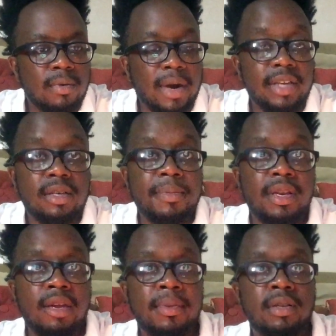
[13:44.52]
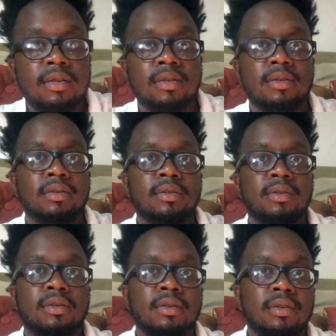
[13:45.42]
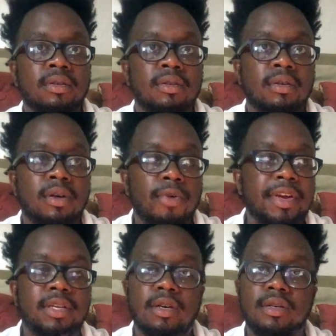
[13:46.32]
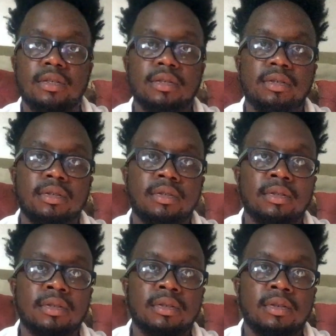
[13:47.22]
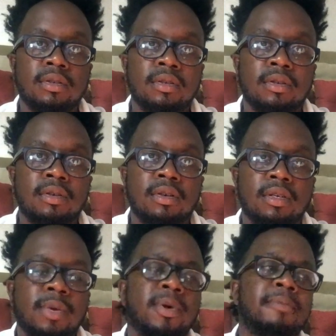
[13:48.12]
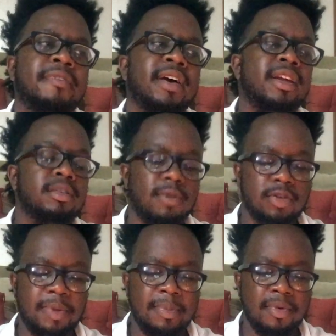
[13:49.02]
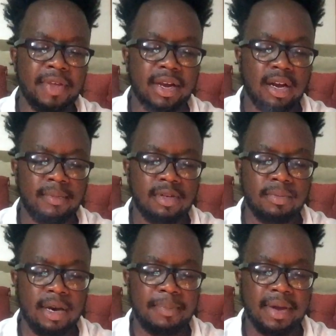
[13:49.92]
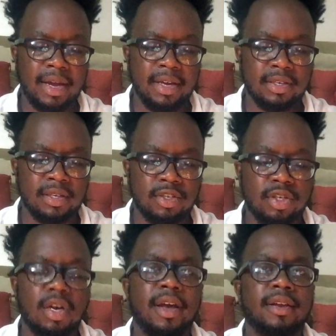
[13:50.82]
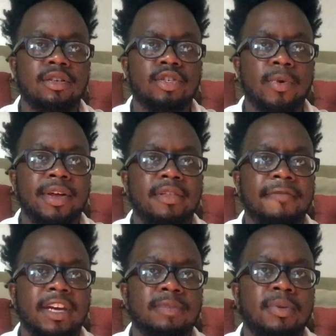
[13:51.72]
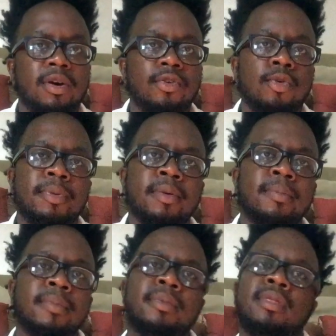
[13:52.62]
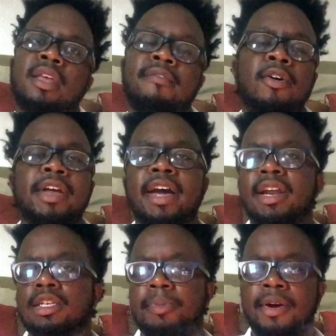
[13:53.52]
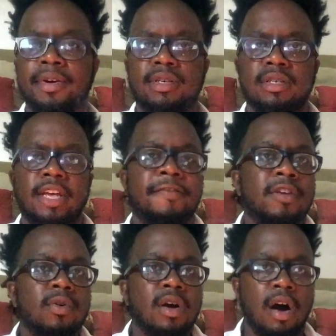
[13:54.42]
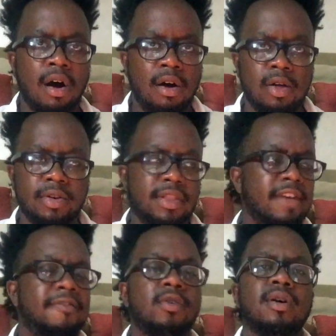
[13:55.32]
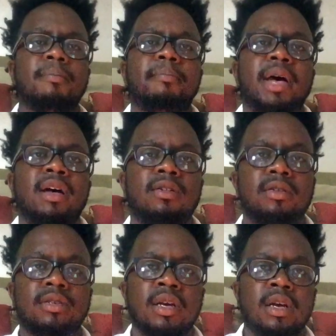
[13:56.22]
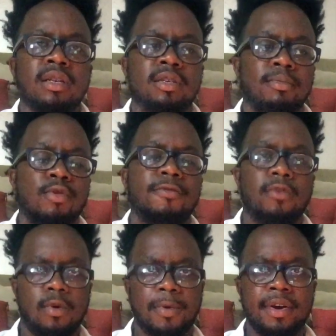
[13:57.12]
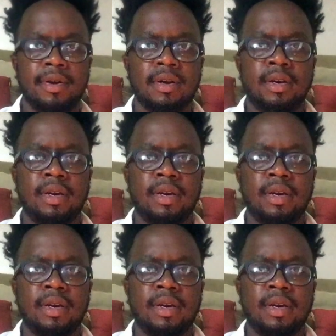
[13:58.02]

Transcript: Why summon demons? Go research. See, what I'm finding is most people that come to my page and join the Facebook group, they've already had experiences. They feel called. They feel compelled to move forward